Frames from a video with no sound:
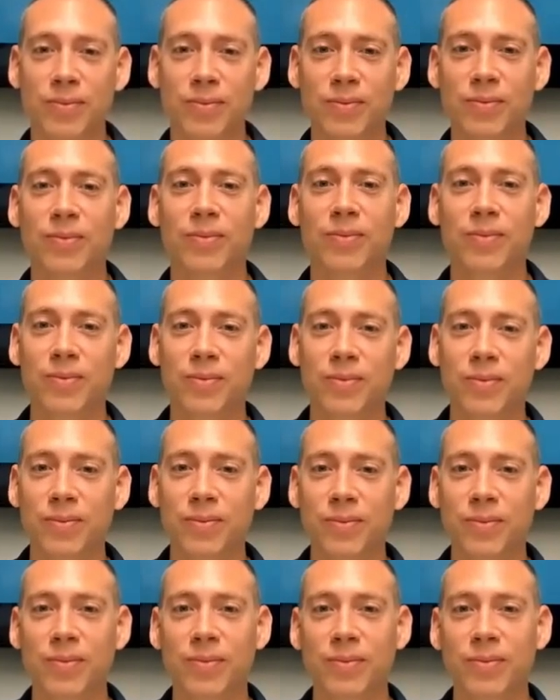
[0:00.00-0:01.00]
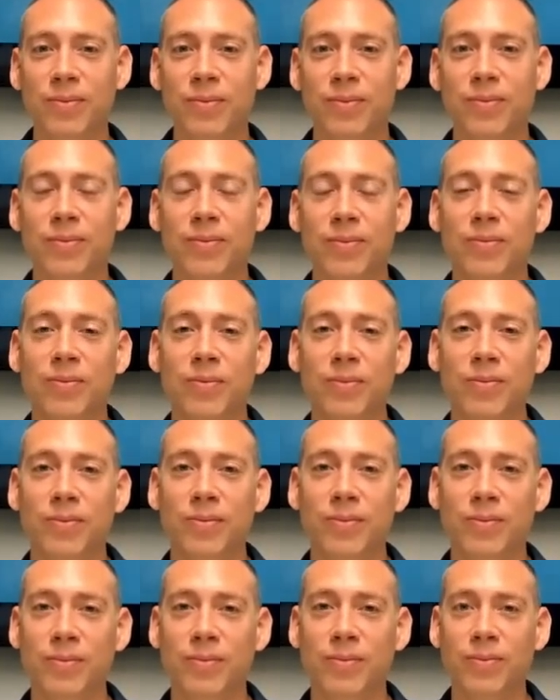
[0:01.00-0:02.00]

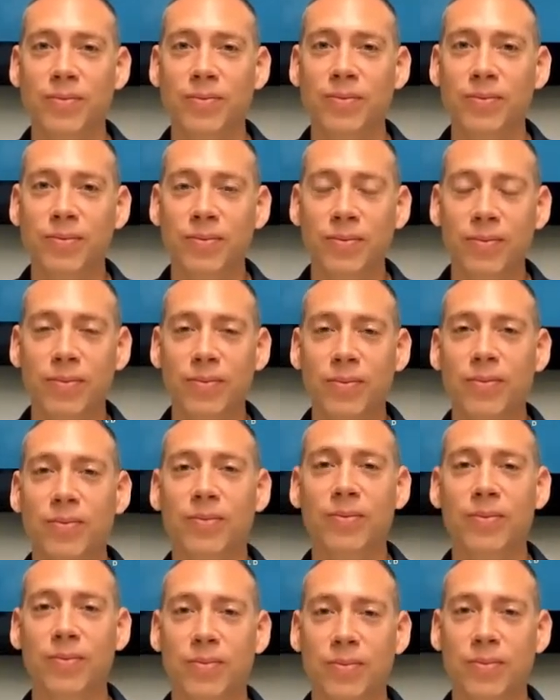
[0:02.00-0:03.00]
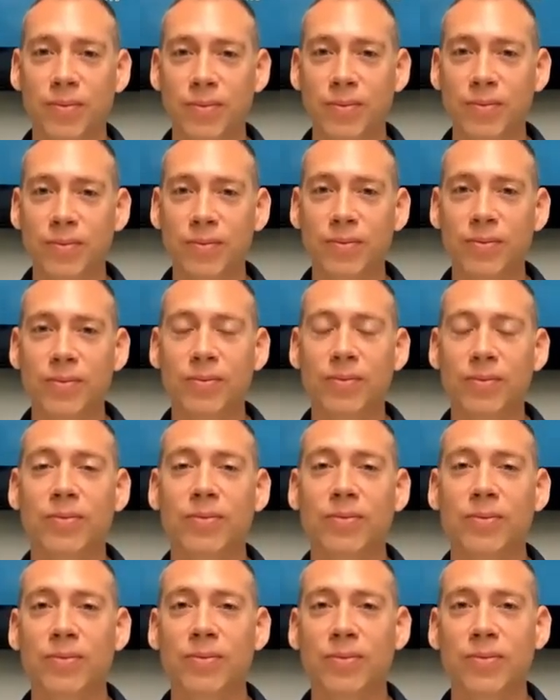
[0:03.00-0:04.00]

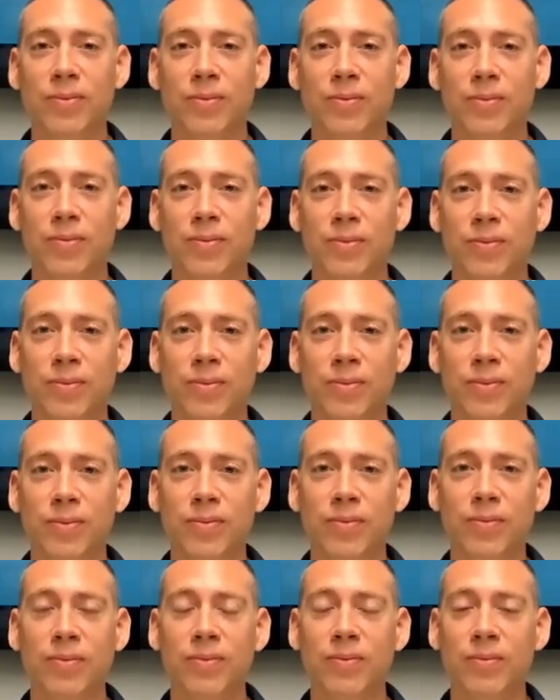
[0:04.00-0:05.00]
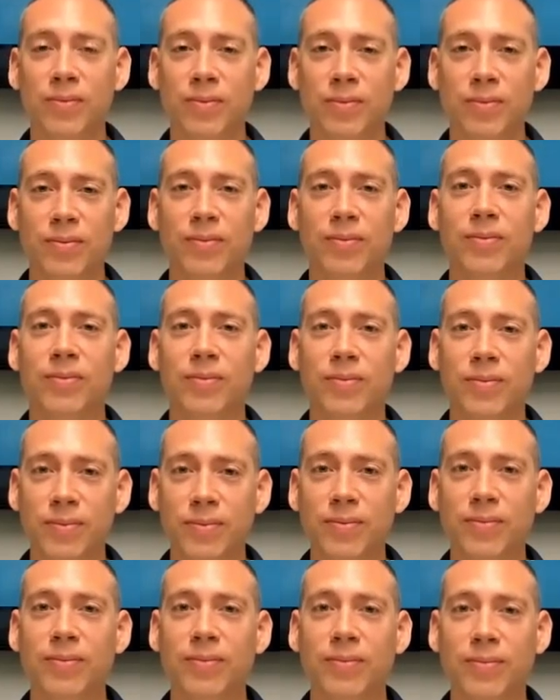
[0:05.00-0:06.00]

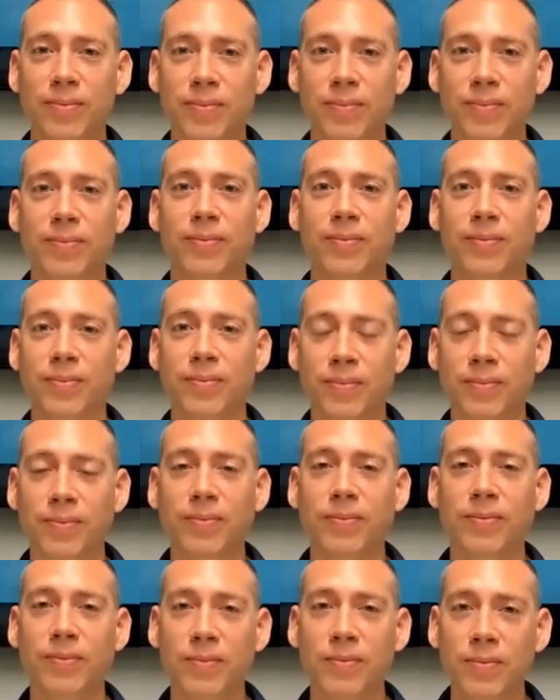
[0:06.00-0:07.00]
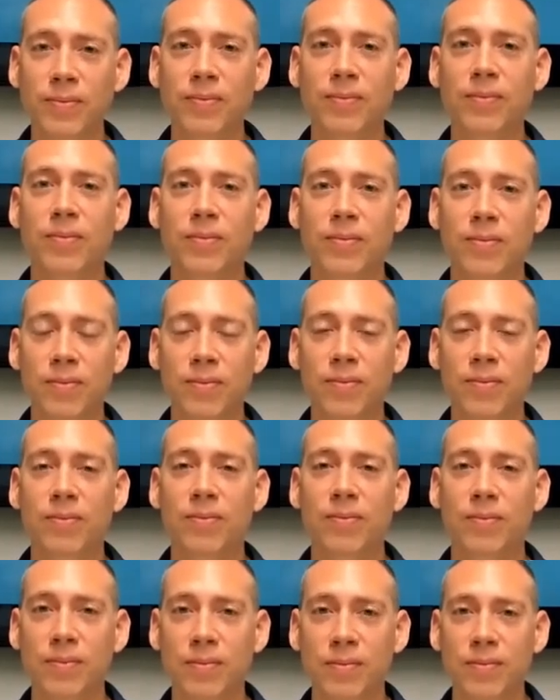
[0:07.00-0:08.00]
(silent)